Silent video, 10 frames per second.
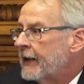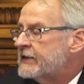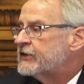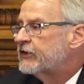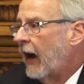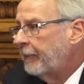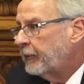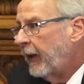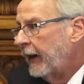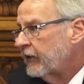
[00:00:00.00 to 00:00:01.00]

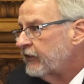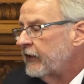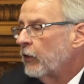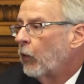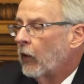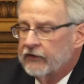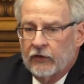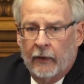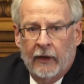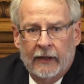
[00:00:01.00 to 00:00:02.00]
stopped by to see the wars
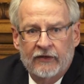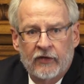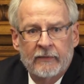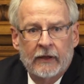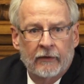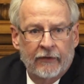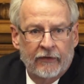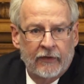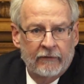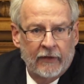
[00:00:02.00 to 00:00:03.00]
going on. He's in the middle
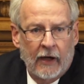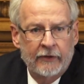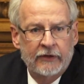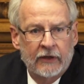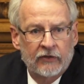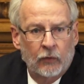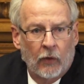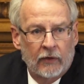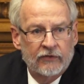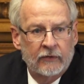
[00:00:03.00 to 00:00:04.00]
of the 100 Years'
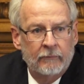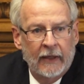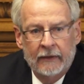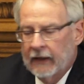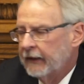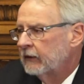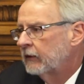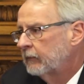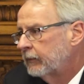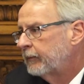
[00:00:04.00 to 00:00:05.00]
Wars, and
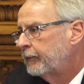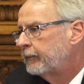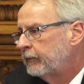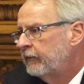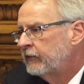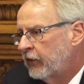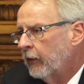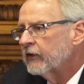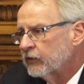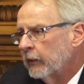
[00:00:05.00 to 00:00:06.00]

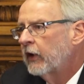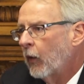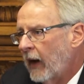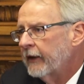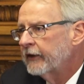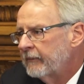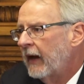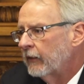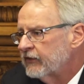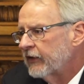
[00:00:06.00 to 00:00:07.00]
tourists would go out on the
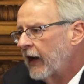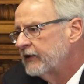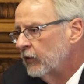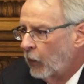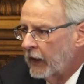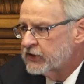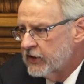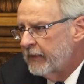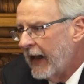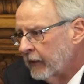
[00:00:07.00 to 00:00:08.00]
mountainsides and watch
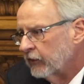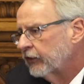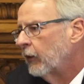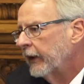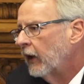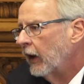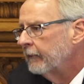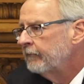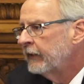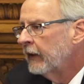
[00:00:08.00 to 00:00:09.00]
the battles going on.